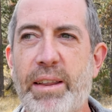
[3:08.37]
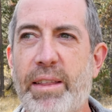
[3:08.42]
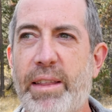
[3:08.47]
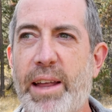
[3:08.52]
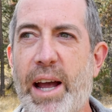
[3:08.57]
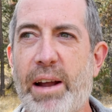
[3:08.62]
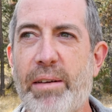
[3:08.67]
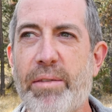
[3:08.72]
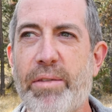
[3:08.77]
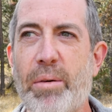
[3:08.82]

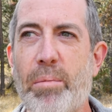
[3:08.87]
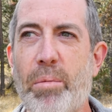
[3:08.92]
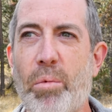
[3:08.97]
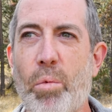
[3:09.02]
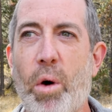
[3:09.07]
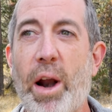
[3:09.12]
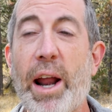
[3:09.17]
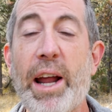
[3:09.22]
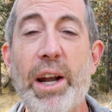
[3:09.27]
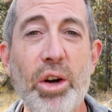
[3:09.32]
that from
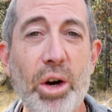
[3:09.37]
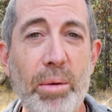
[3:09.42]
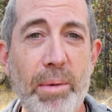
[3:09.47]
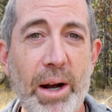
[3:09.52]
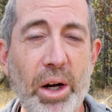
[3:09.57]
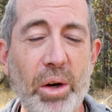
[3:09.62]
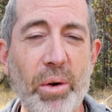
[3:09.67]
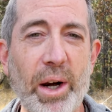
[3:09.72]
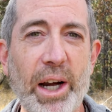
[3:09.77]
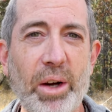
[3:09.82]
what I know
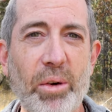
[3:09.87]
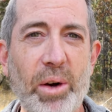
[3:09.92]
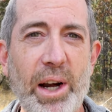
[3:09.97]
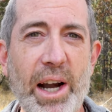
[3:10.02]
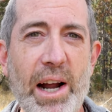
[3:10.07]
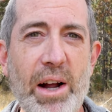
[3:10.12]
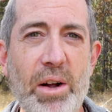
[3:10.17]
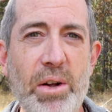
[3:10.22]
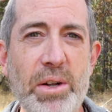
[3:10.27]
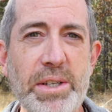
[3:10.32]
about great gray
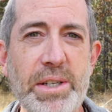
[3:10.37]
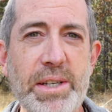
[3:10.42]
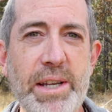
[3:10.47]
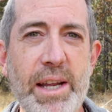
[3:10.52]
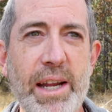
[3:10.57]
owls